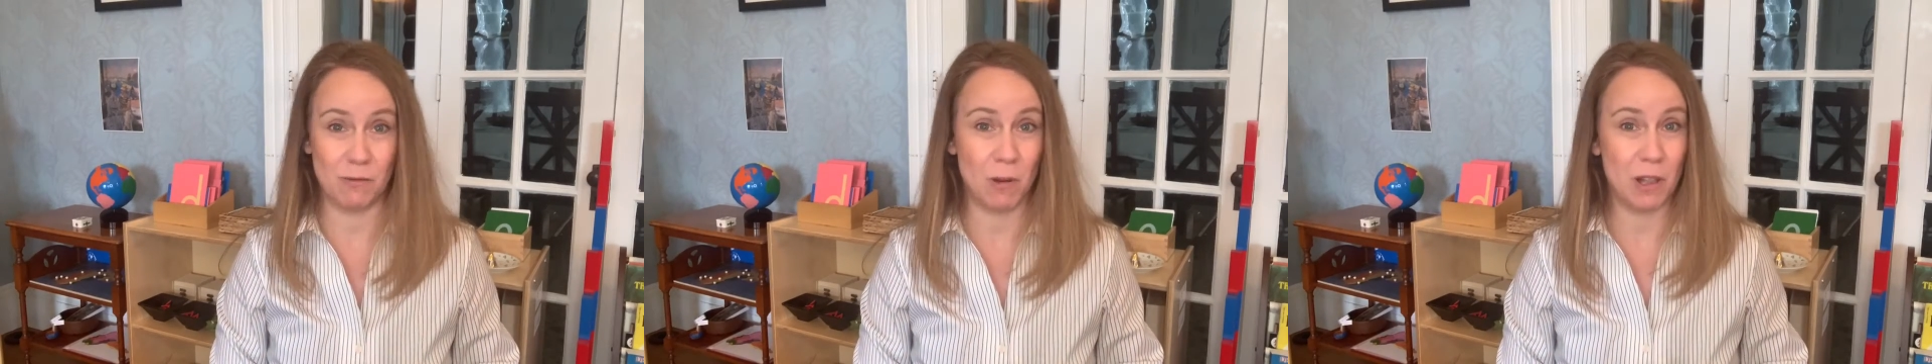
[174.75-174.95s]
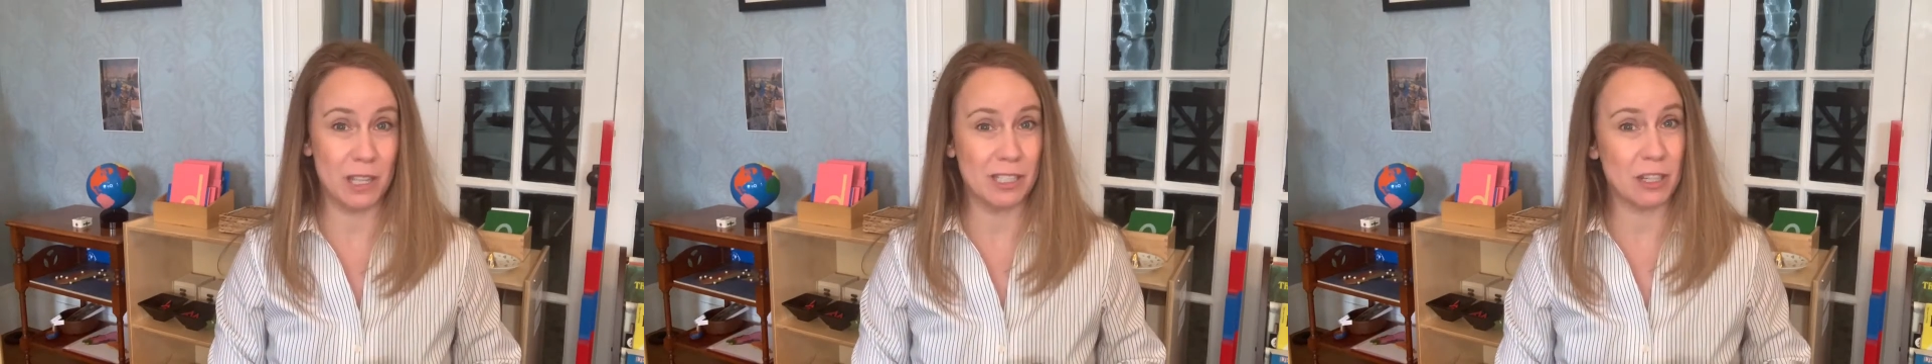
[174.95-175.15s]

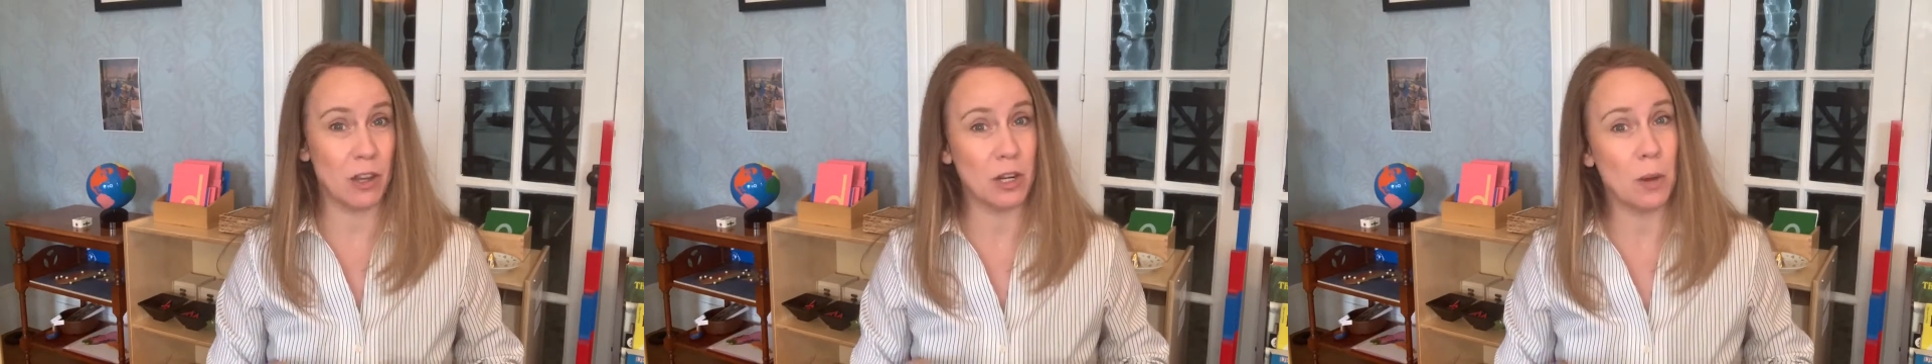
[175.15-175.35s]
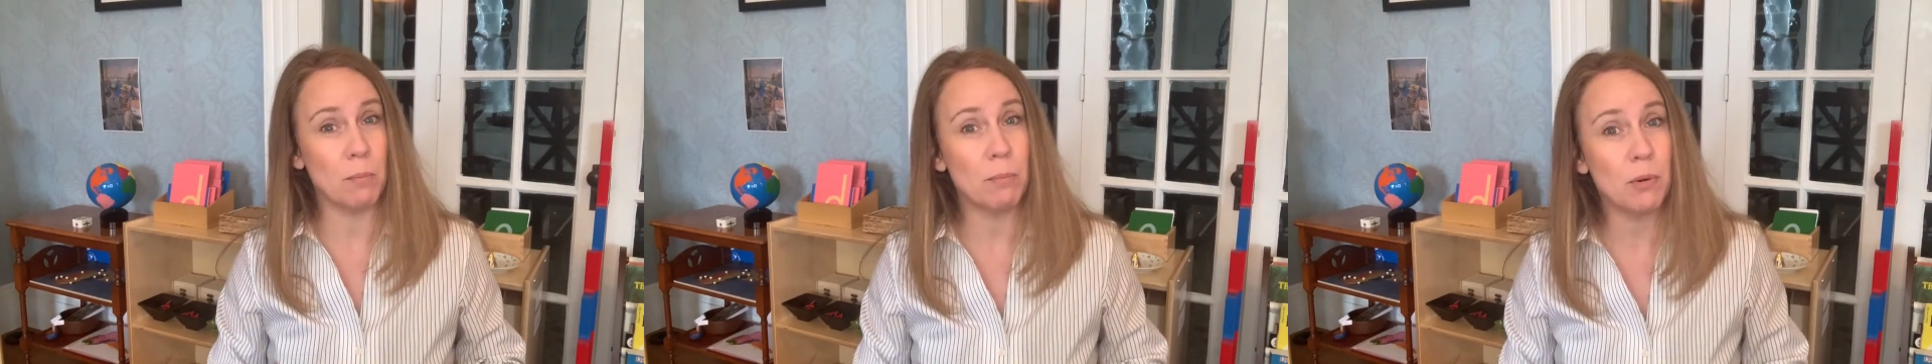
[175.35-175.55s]
while it's on
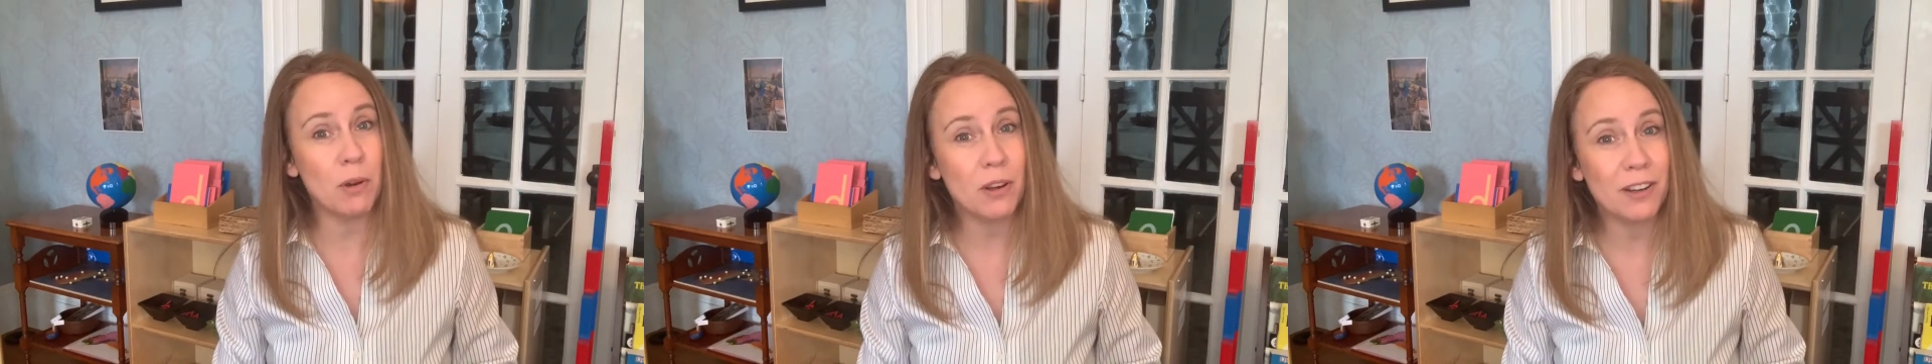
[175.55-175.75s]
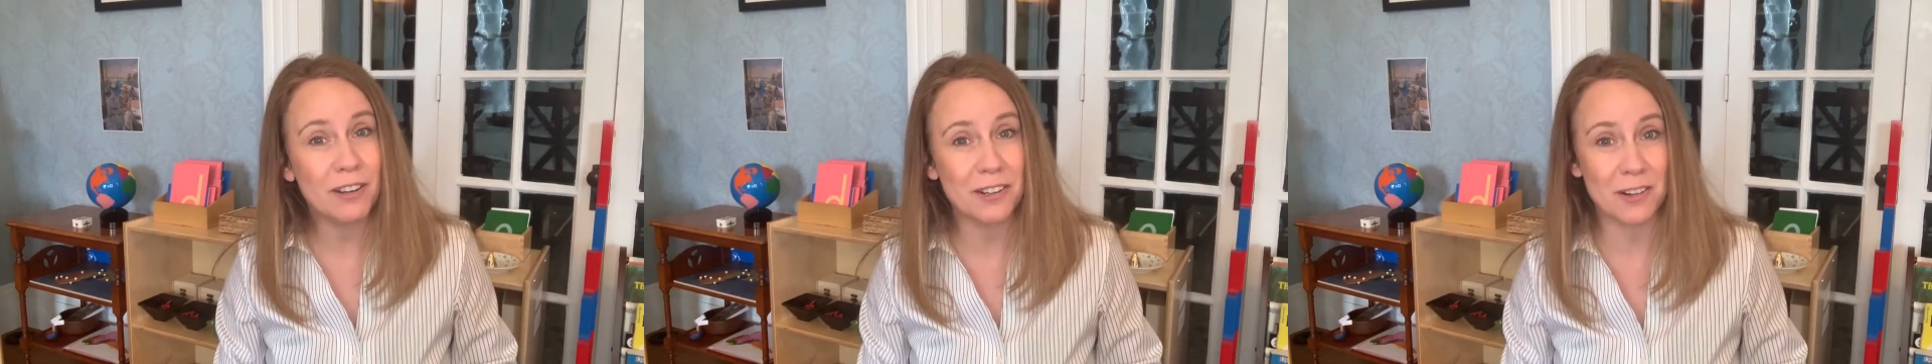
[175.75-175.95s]
a
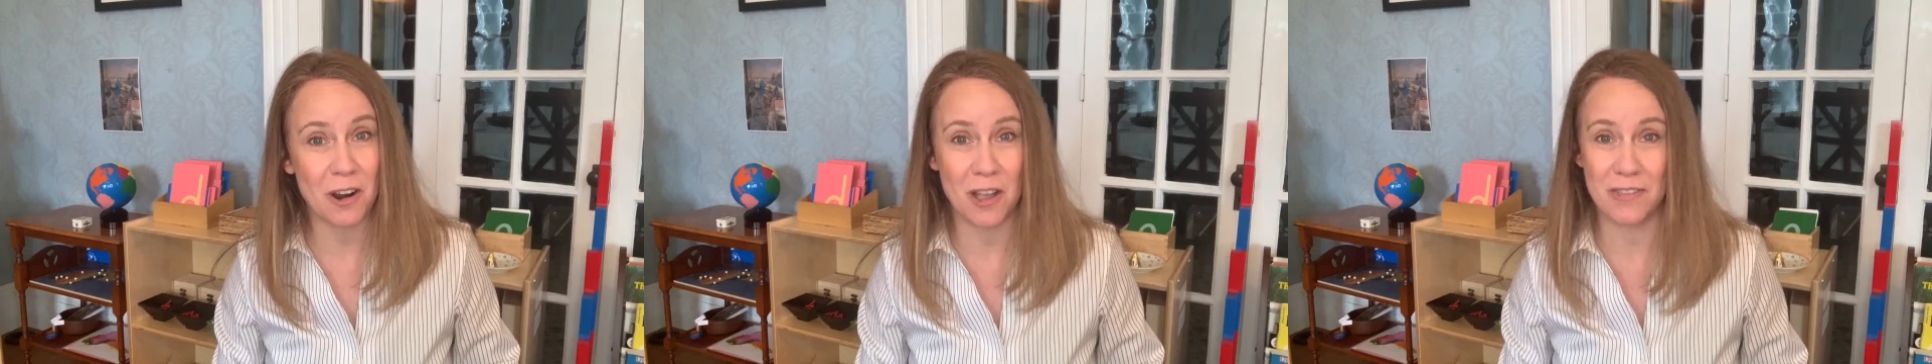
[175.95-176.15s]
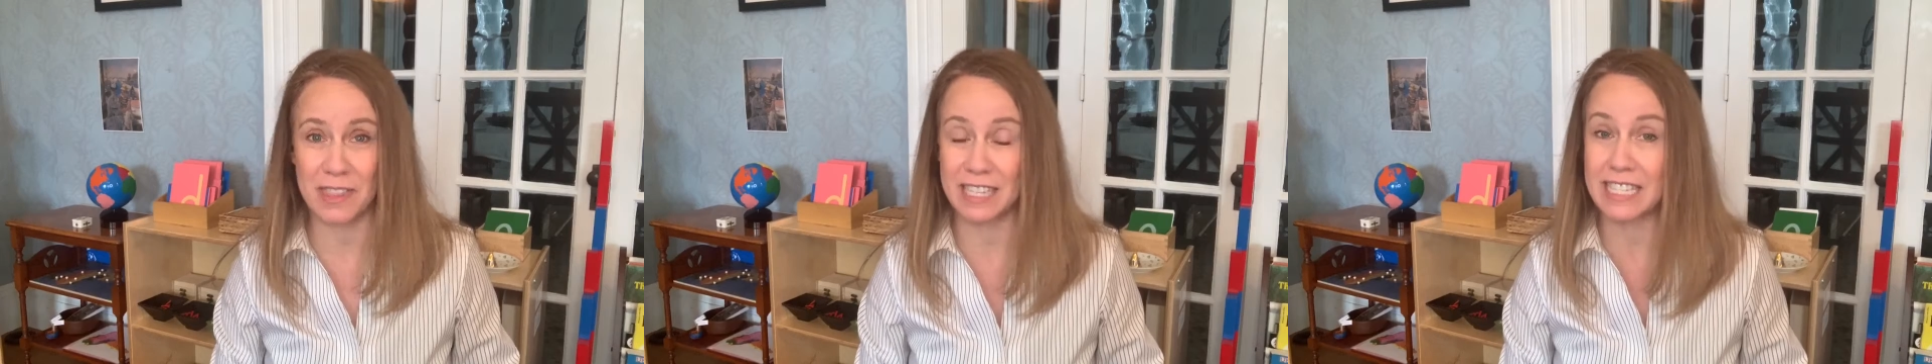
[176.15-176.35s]
book or
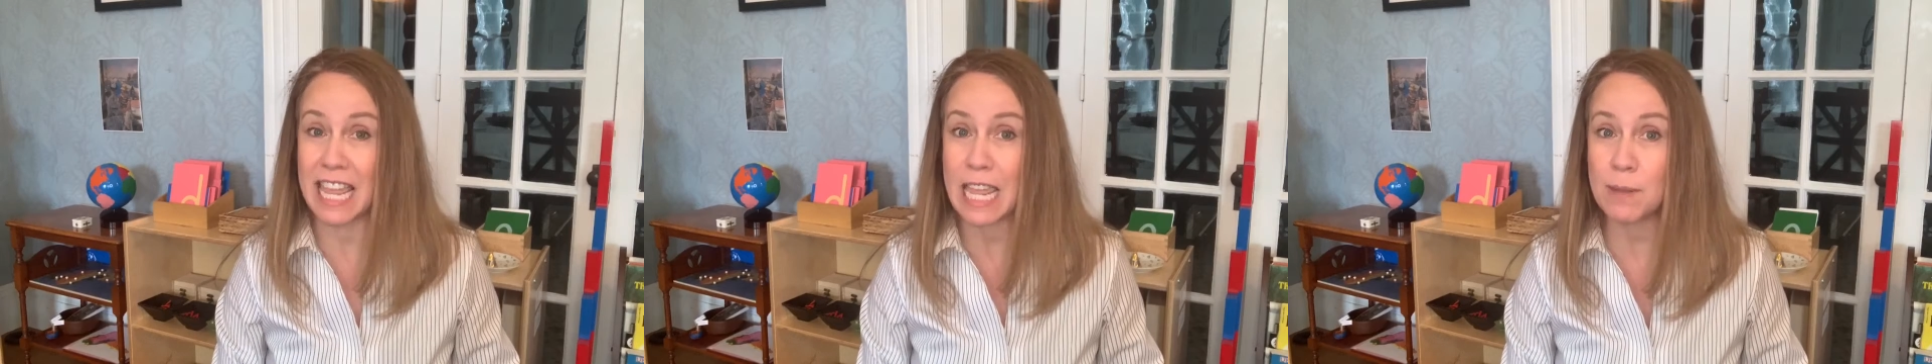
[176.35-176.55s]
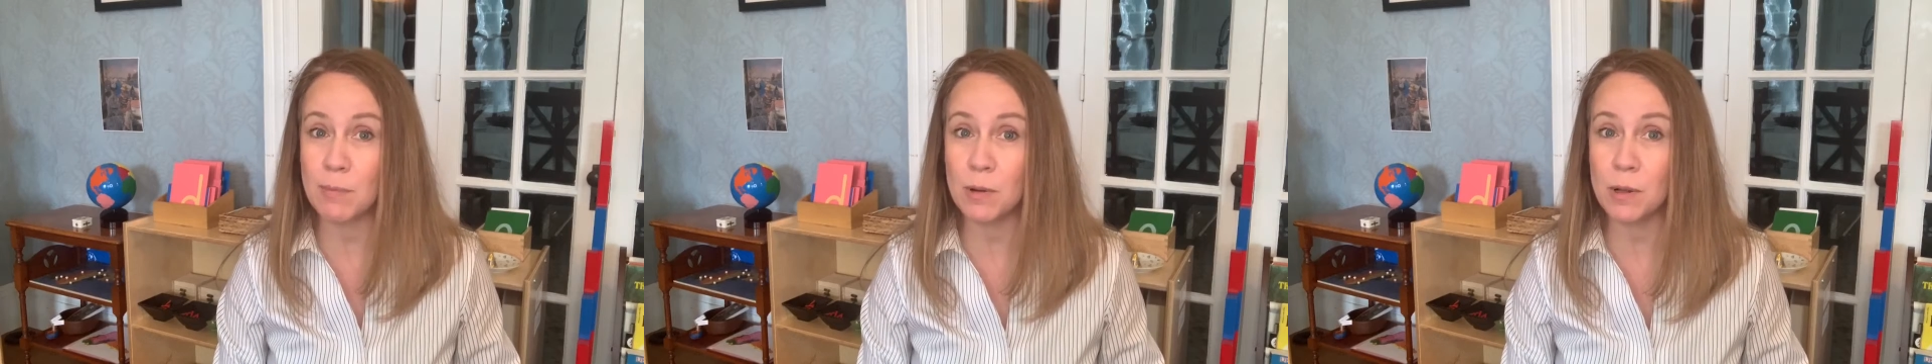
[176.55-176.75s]
on the
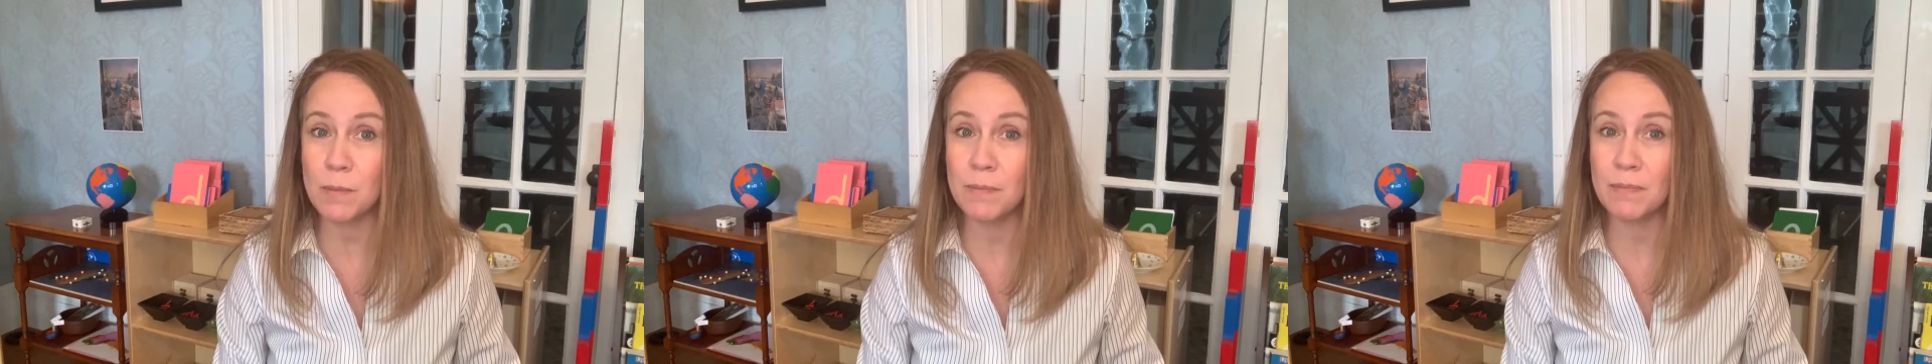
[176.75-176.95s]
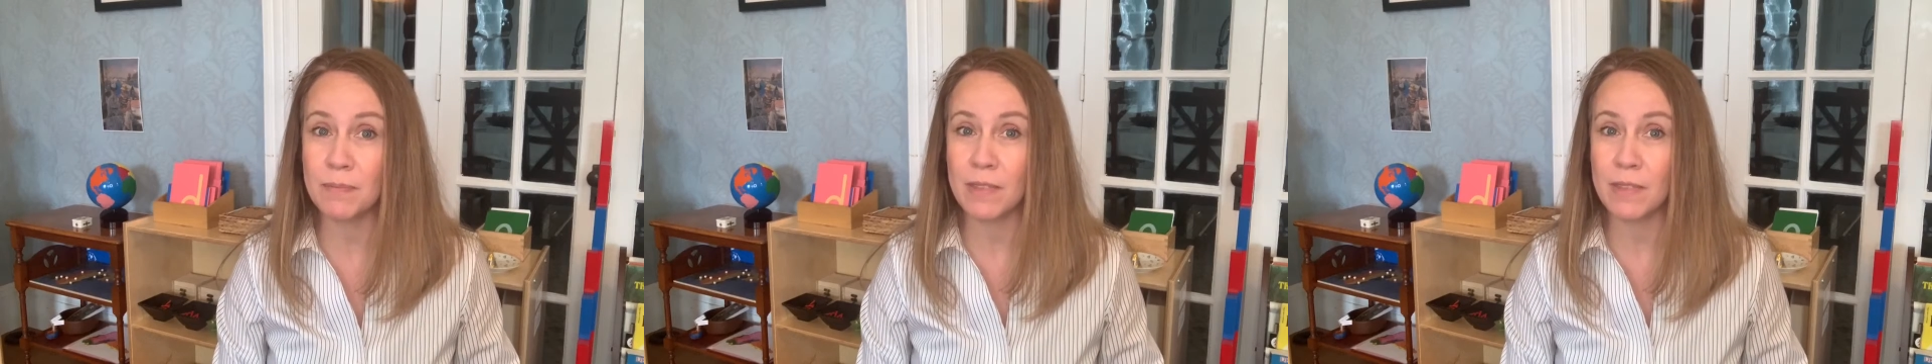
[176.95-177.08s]
table.